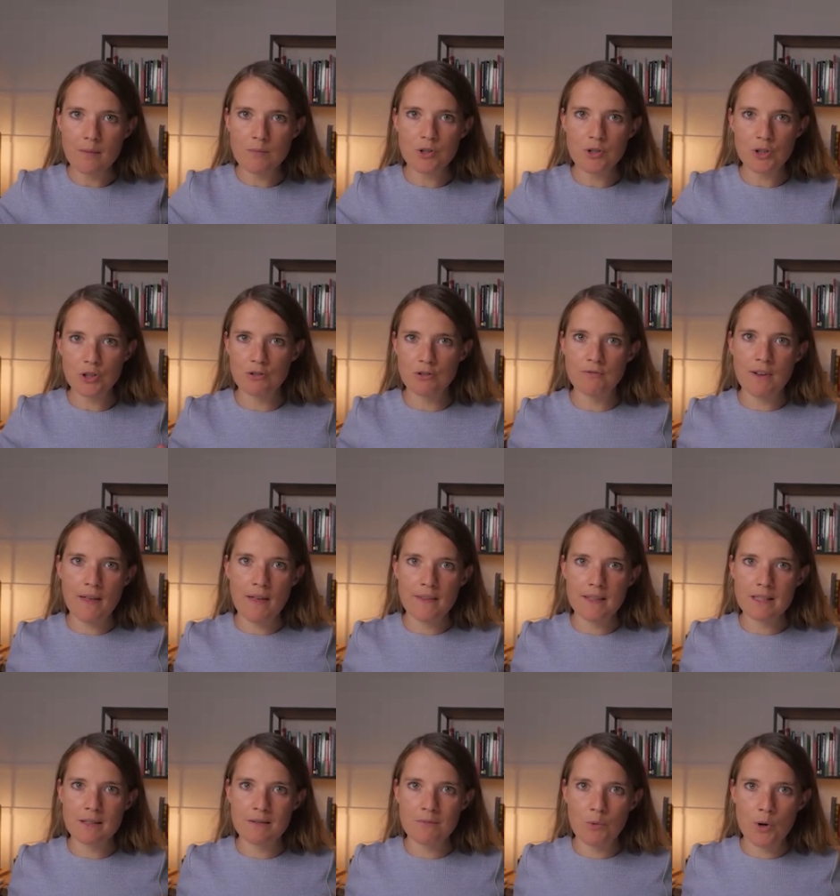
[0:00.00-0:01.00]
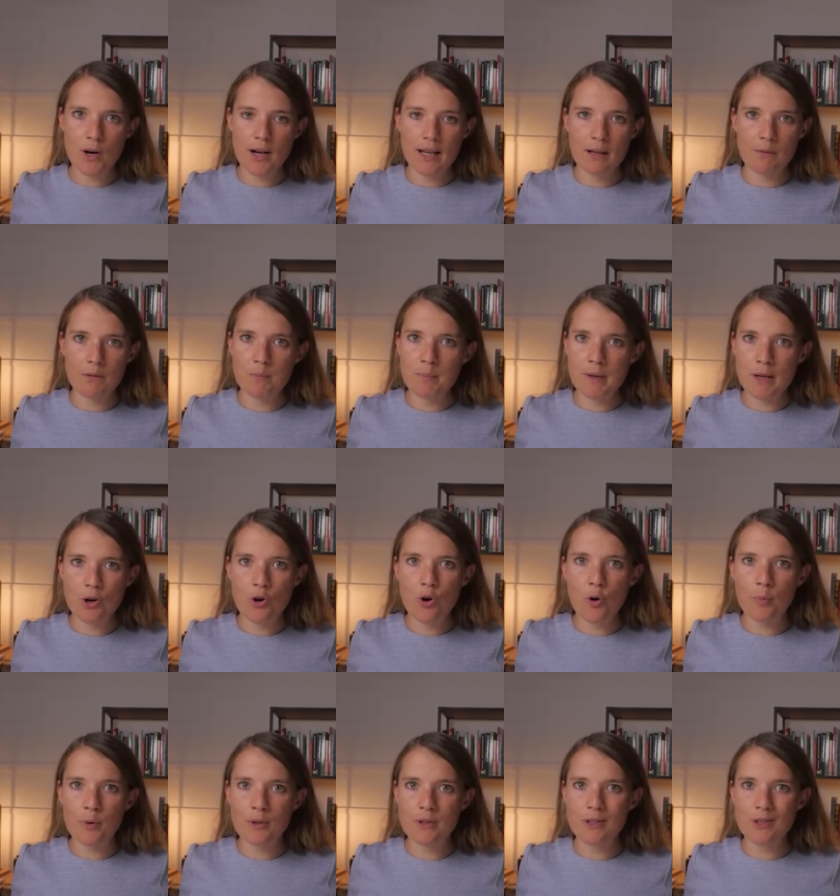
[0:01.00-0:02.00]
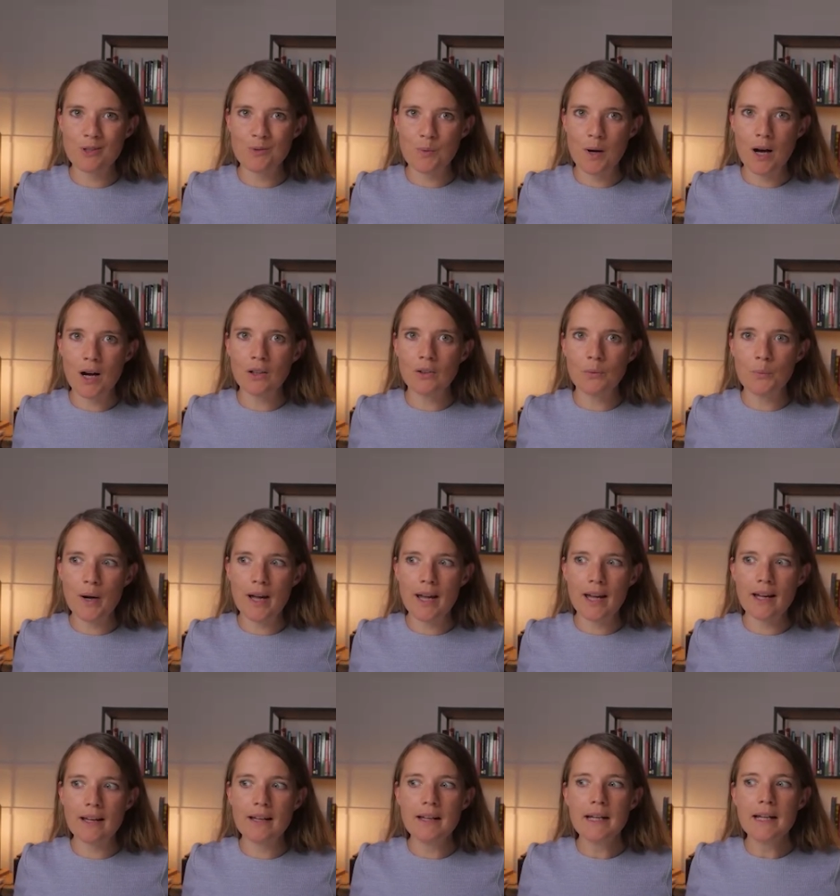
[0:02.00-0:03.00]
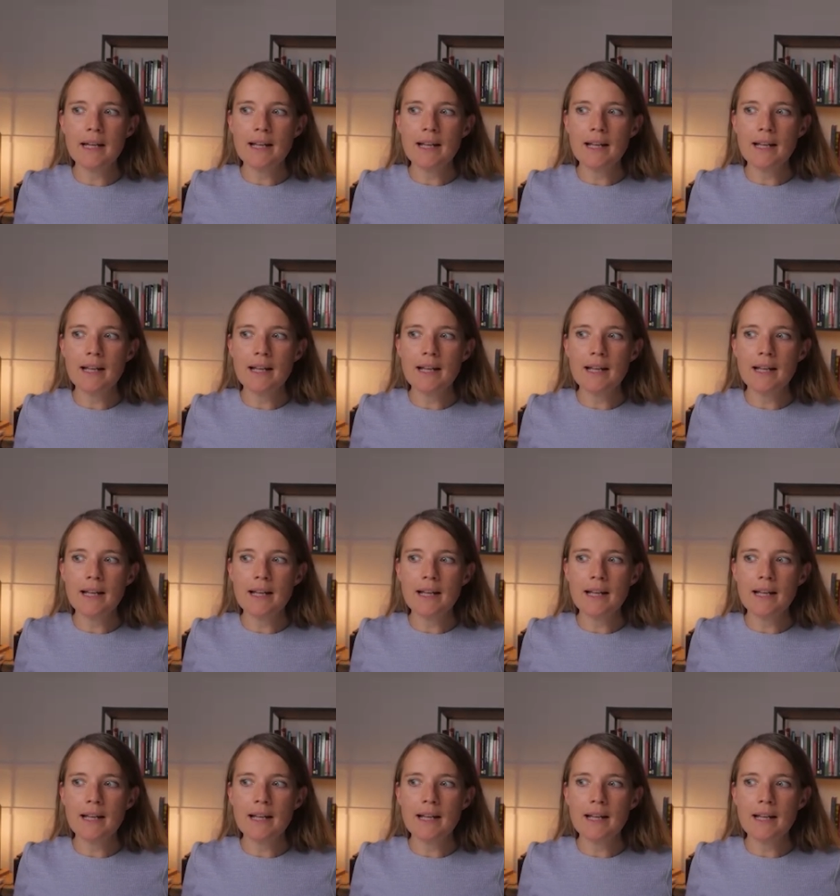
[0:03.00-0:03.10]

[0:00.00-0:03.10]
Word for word: I'm sure you found this in working with big corporates as well, where